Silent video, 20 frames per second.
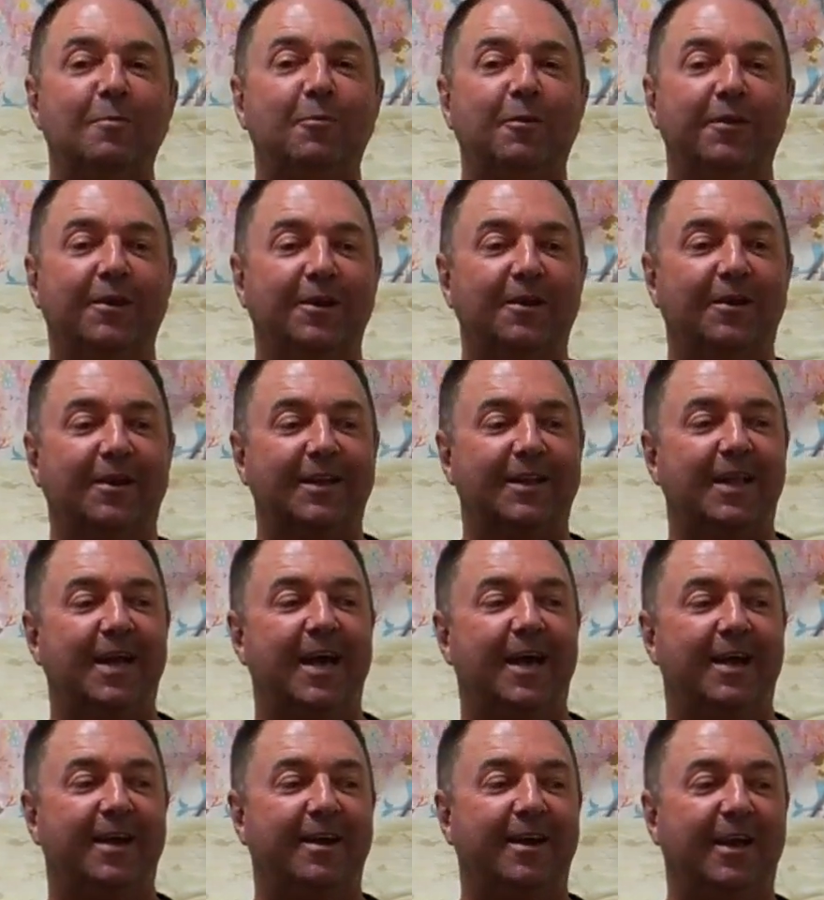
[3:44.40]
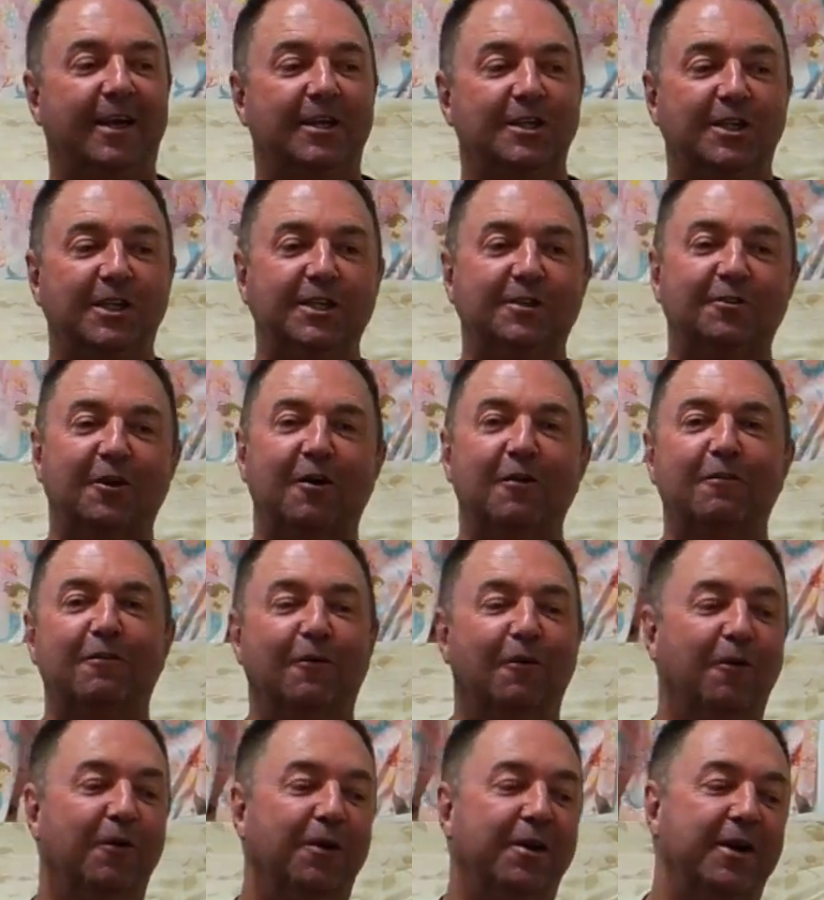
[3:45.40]
with it like that, and she drove
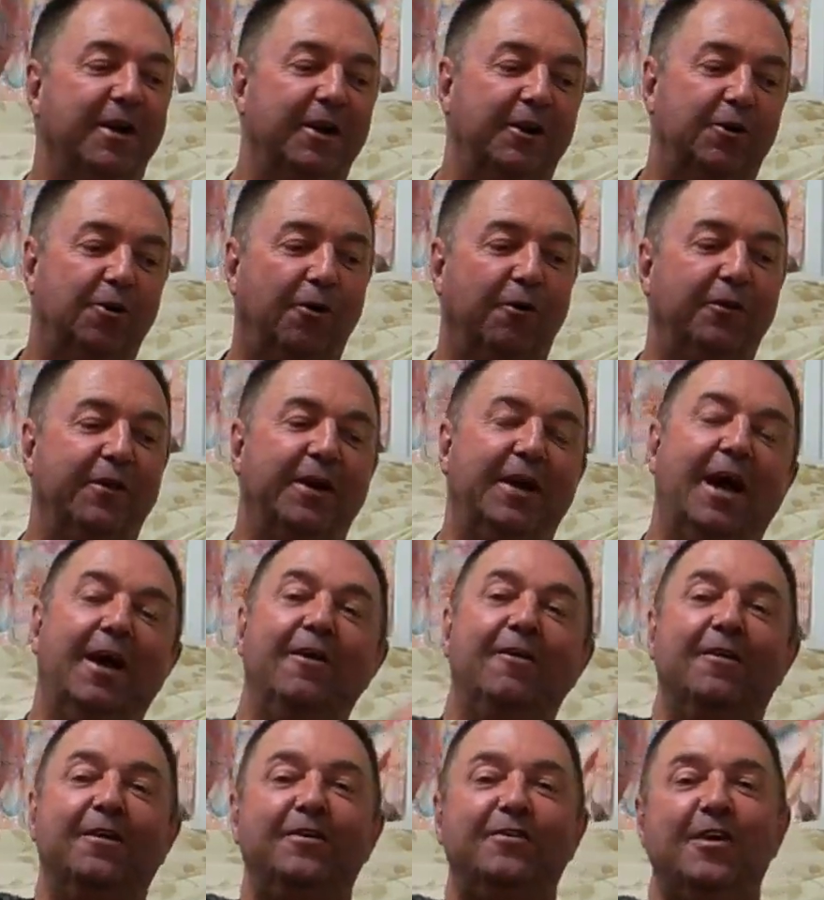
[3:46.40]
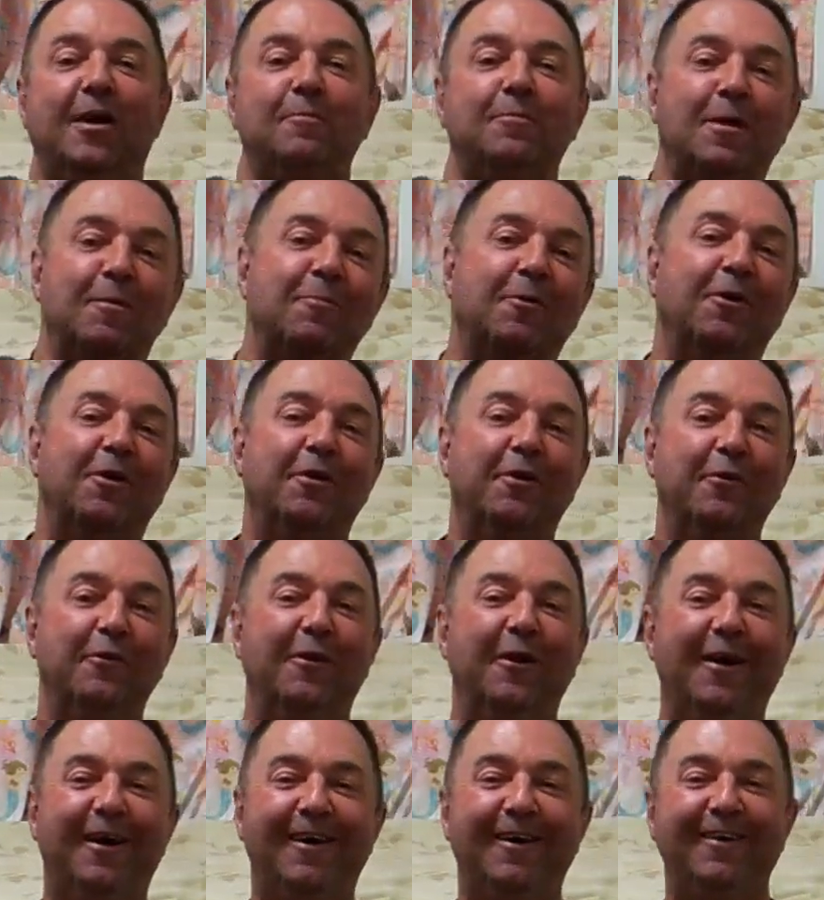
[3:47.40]
forward and it caught the gutter and jumped up onto the
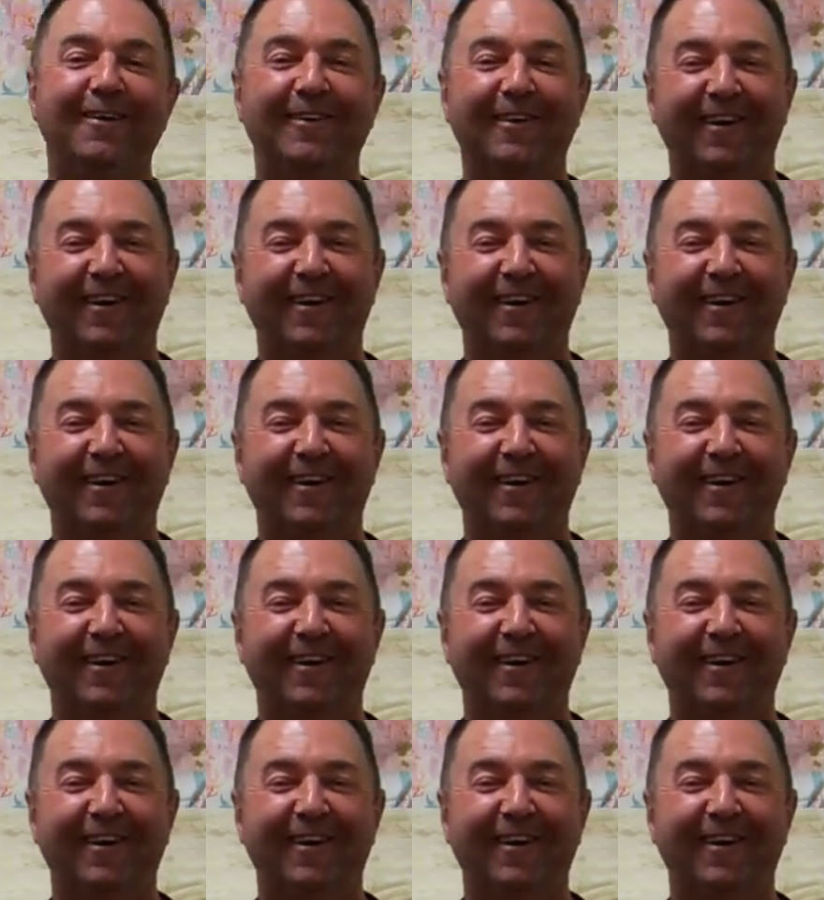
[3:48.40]
road,